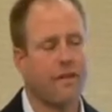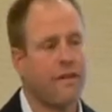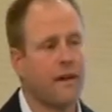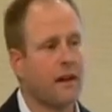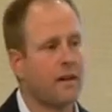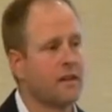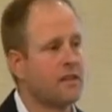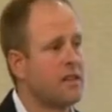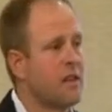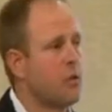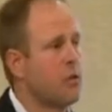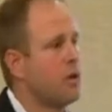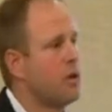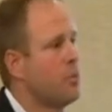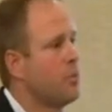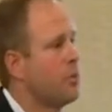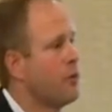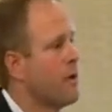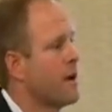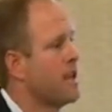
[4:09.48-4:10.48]
What she found is that
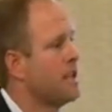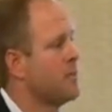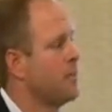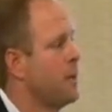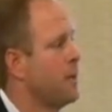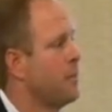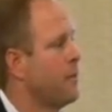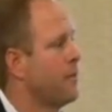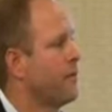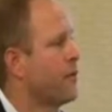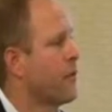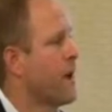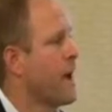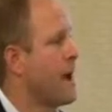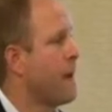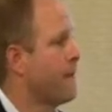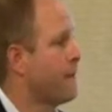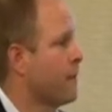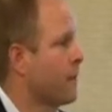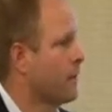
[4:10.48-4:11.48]
when you praise people
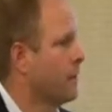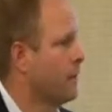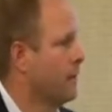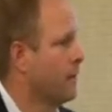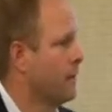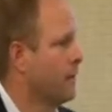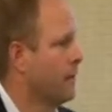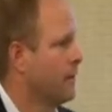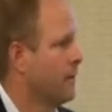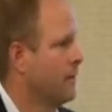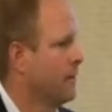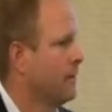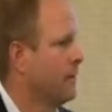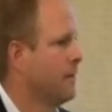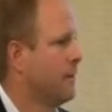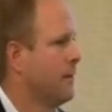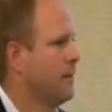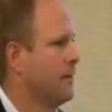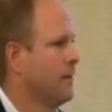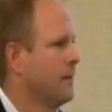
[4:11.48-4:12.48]
for effort,
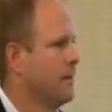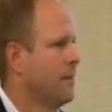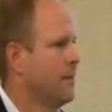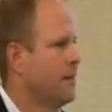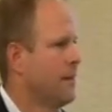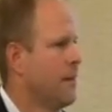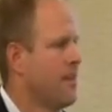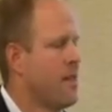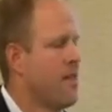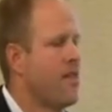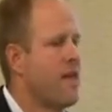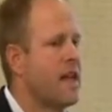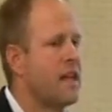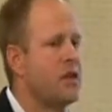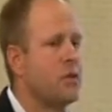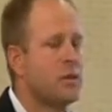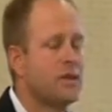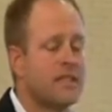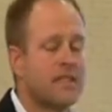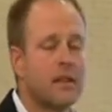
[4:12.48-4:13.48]

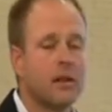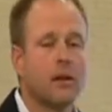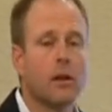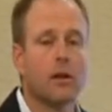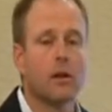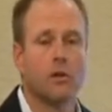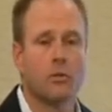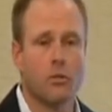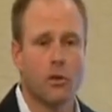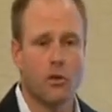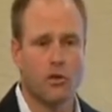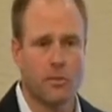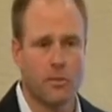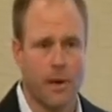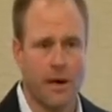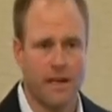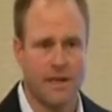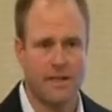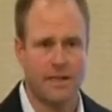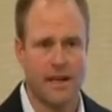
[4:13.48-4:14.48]
then you instill a
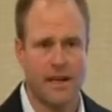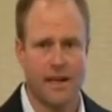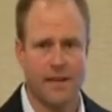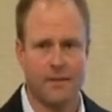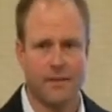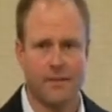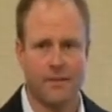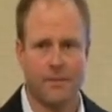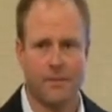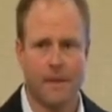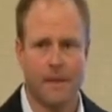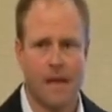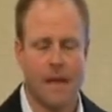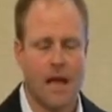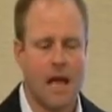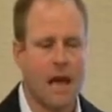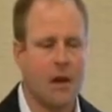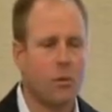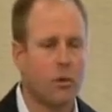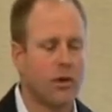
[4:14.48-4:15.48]
growth mindset.
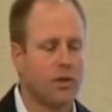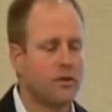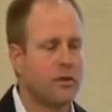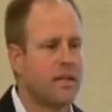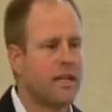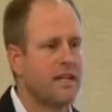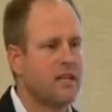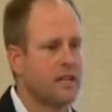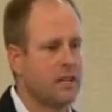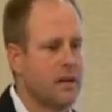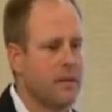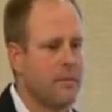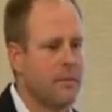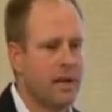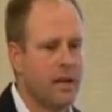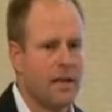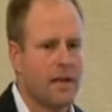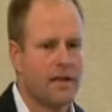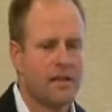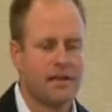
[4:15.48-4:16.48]
And what you teach
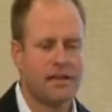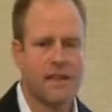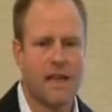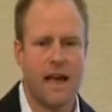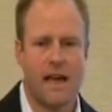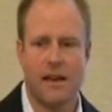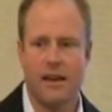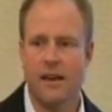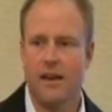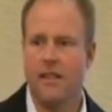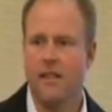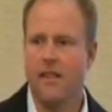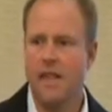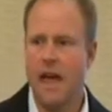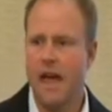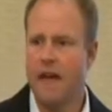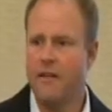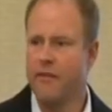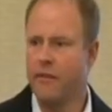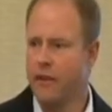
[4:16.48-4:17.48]
them is
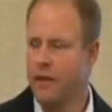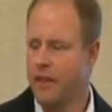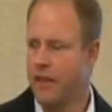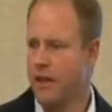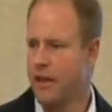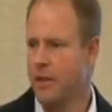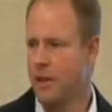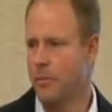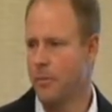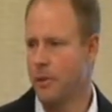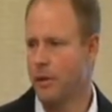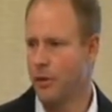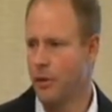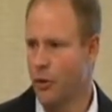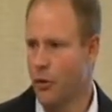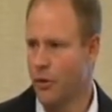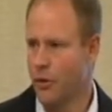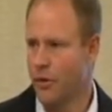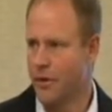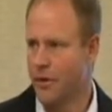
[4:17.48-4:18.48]
that everything can be
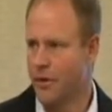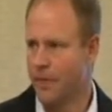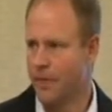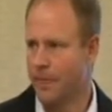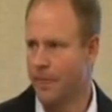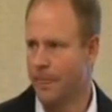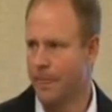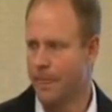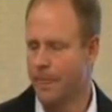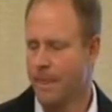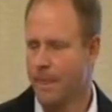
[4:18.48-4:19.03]
learned.